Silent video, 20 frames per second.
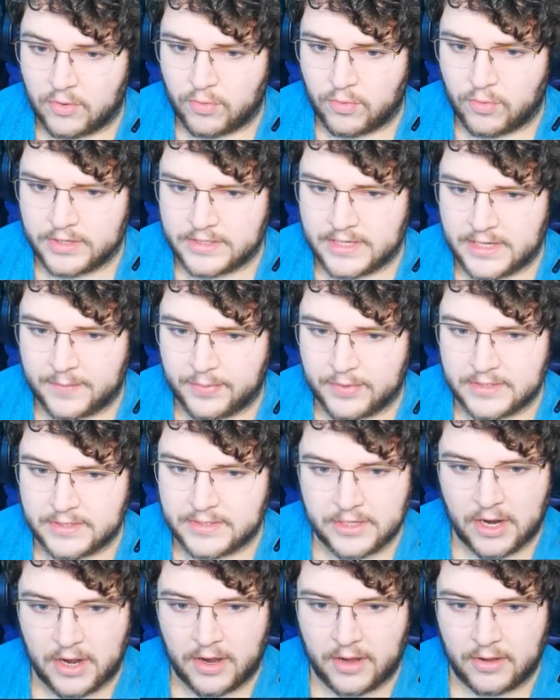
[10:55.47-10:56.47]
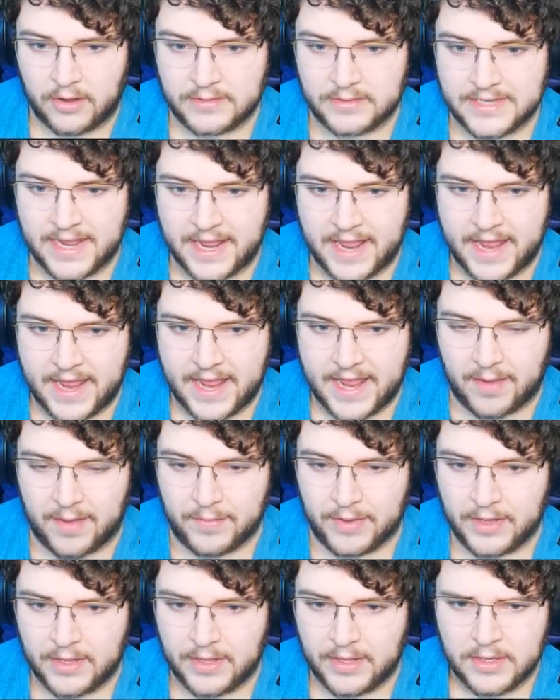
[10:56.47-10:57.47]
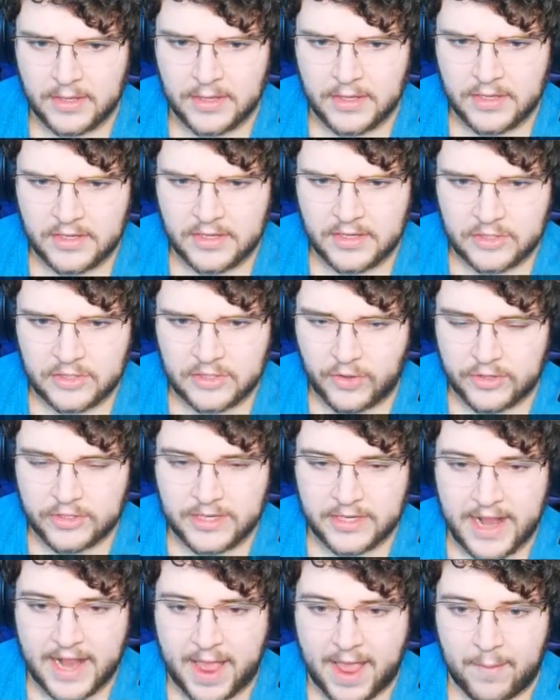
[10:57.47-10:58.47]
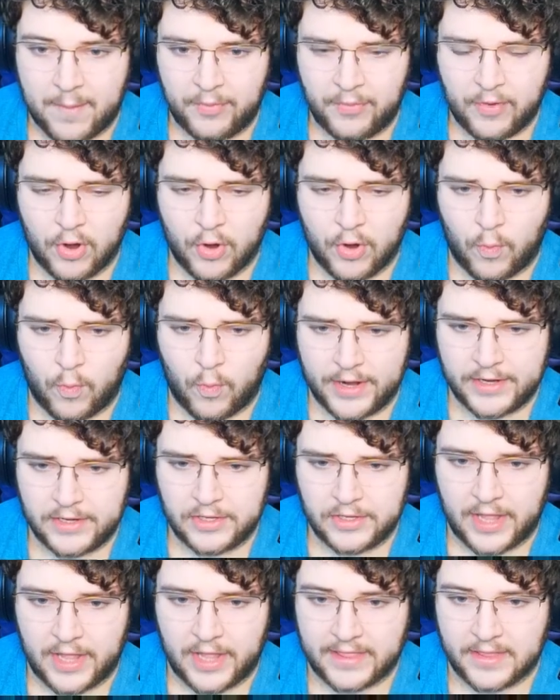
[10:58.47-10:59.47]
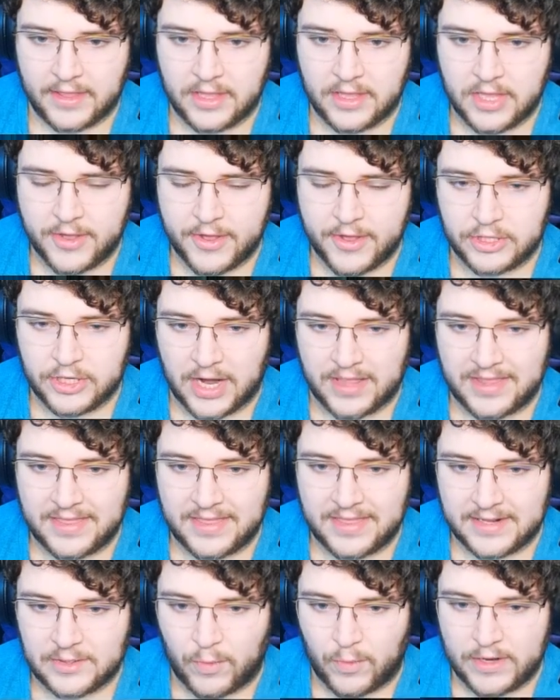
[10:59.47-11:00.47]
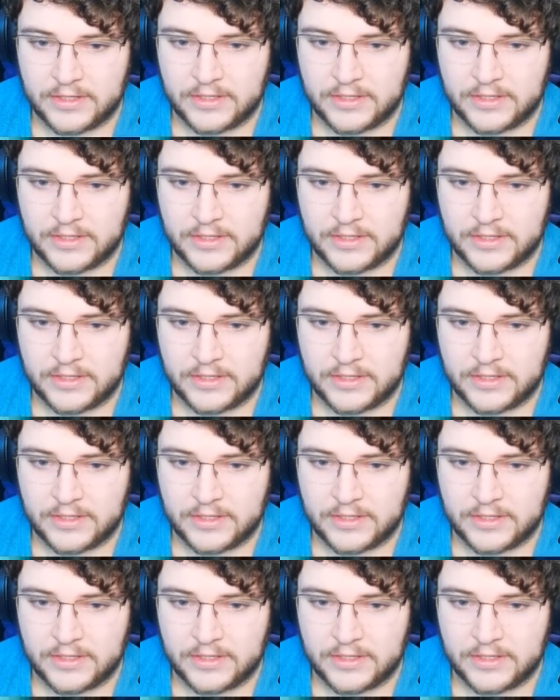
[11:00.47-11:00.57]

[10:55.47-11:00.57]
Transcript: quarantine and proceed. Oh, damn. So there's an Emperor one, like, huge. I think that's the one